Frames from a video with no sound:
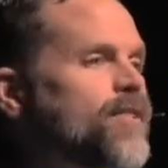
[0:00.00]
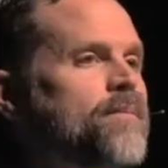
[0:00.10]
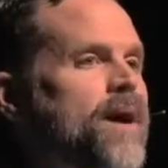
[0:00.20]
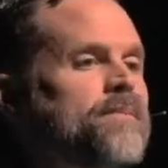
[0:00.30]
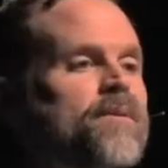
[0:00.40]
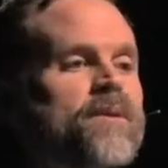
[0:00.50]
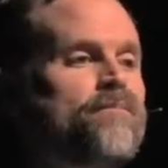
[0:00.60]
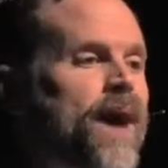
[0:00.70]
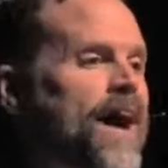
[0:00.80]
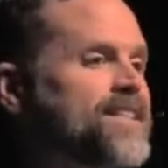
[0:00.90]
they might be able to
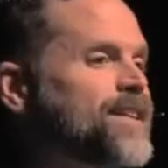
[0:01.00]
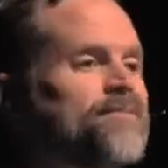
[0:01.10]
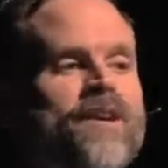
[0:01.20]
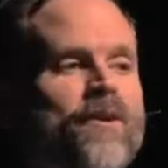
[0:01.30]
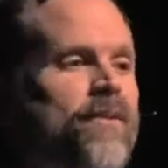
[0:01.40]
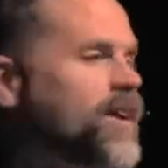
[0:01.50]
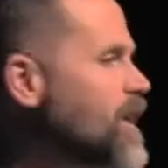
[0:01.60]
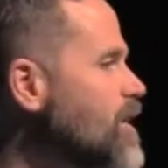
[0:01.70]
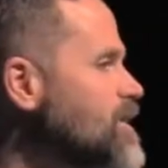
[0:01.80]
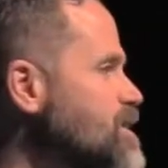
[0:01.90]
buy something or we're
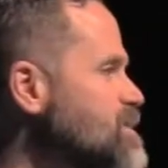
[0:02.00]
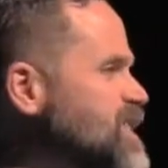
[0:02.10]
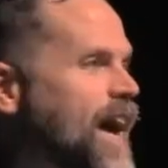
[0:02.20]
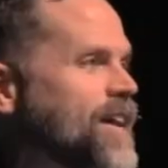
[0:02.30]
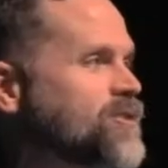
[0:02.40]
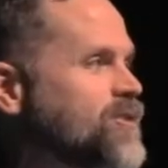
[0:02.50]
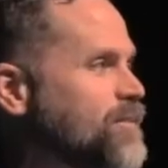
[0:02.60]
going to go get some snacks or